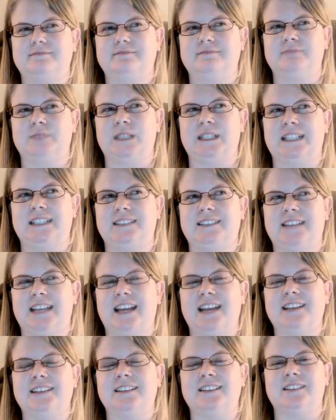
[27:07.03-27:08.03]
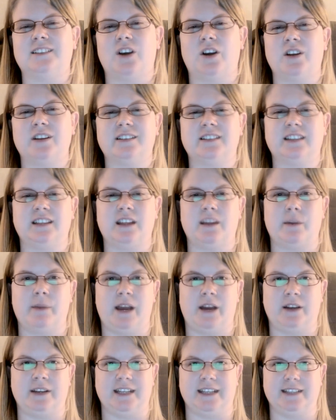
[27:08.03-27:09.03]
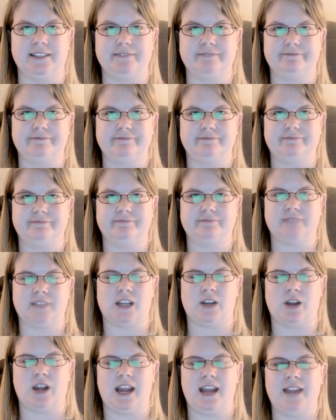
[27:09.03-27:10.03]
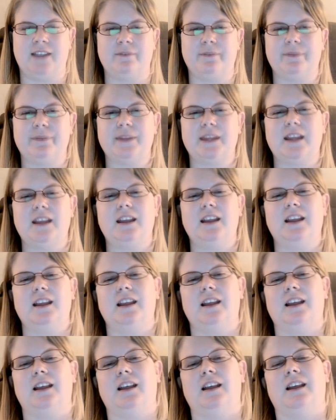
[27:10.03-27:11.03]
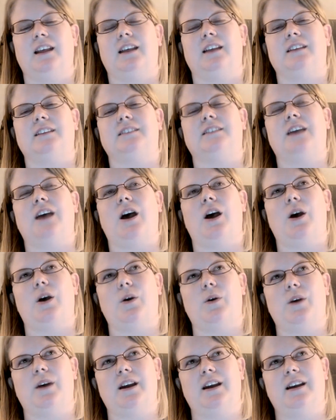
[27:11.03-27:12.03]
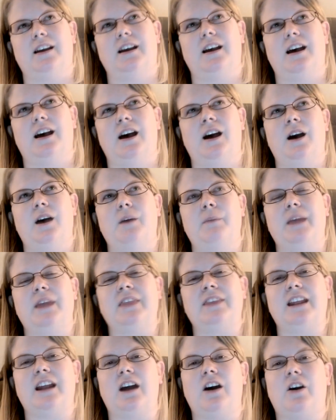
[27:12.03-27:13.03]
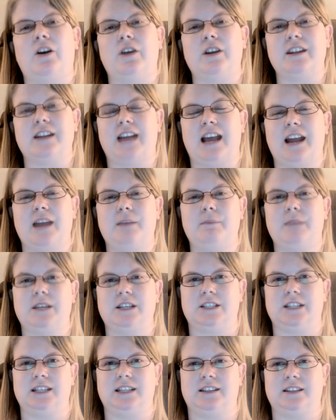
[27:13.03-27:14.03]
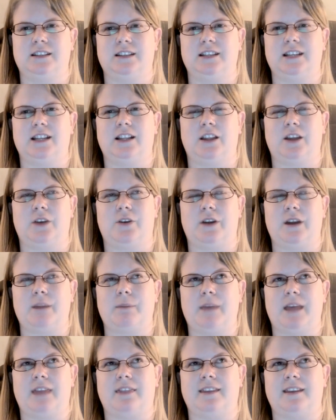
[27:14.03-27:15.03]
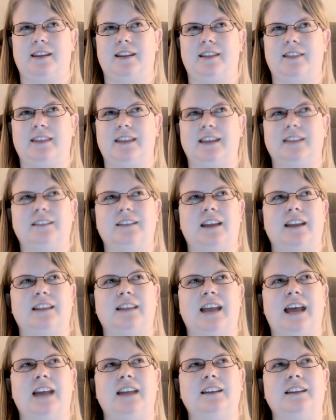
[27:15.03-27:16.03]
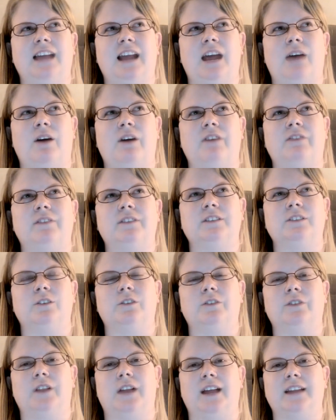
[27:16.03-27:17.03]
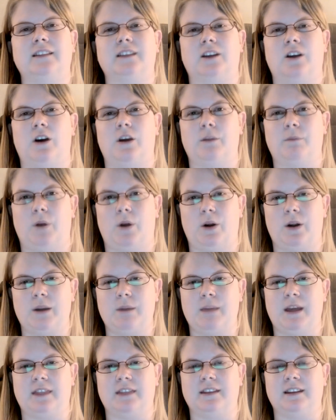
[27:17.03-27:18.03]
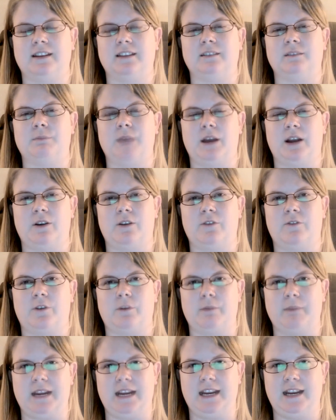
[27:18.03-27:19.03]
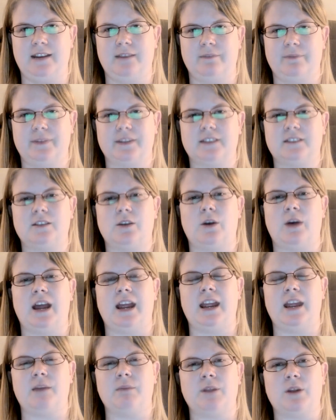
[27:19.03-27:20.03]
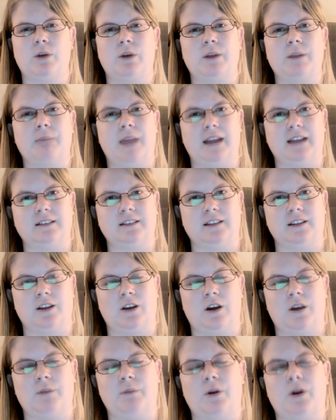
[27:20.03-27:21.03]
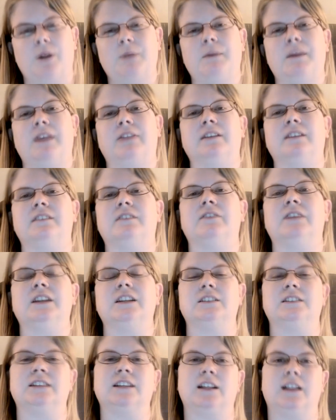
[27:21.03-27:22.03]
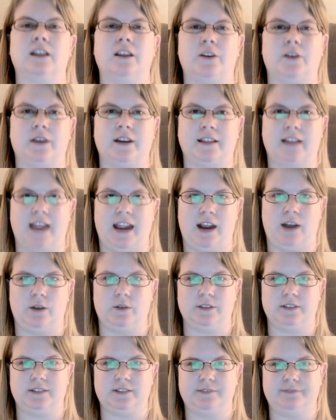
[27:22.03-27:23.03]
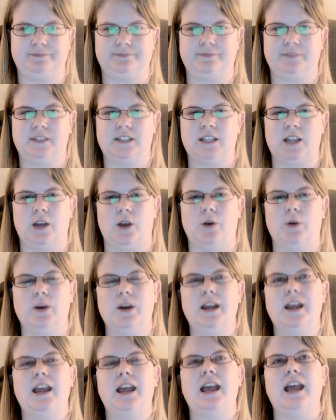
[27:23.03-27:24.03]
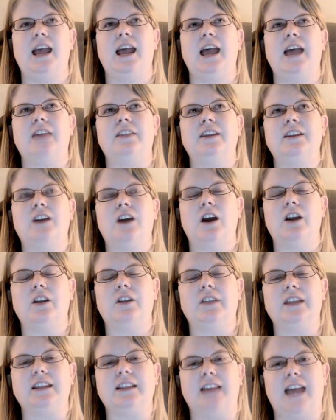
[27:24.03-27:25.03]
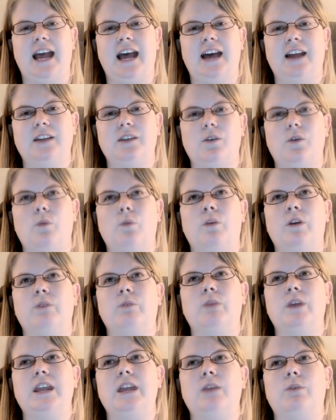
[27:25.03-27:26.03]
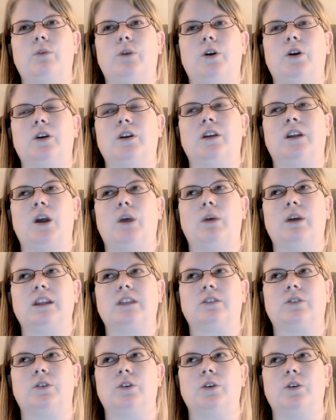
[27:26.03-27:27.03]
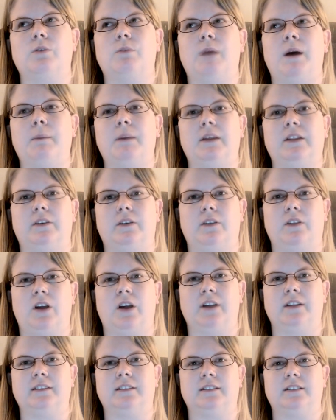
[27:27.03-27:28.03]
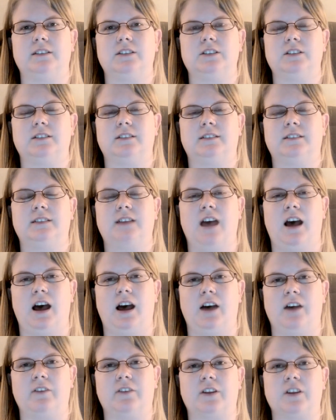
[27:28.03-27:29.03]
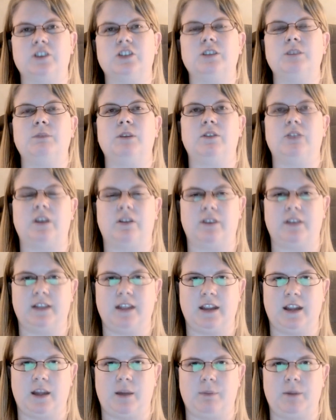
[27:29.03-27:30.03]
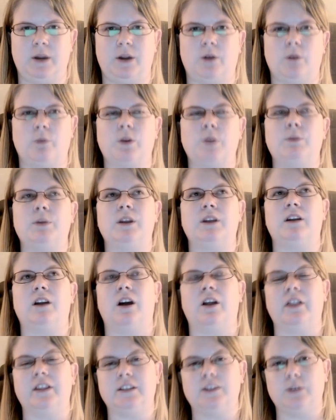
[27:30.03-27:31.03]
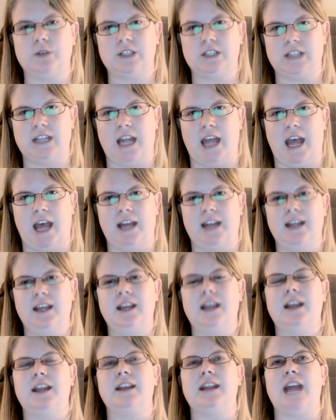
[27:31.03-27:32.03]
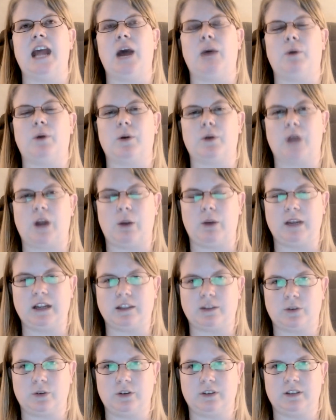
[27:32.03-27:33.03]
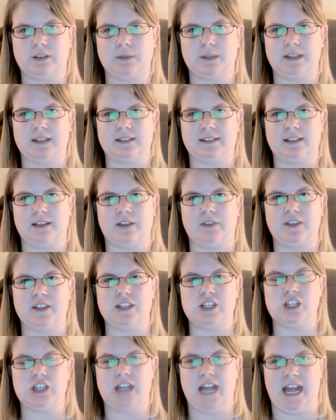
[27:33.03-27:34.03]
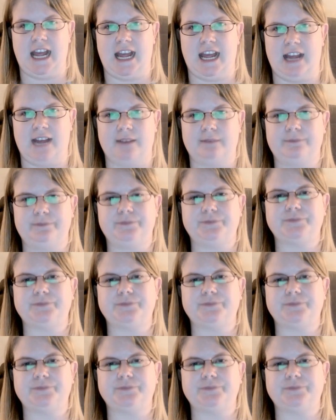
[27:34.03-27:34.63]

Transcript: But that is honestly about it. Okay? So, and then I already kind of mentioned the decluttering method and things like that, and how I still feel like the KonMari method is better for me. So I am going back to the KonMari method to finish decluttering the house. So, and then not only that, when we were going through my mother-in-law's stuff, because she moved everything up here, we put it all into a shed. Now we're going through some of the stuff in the shed,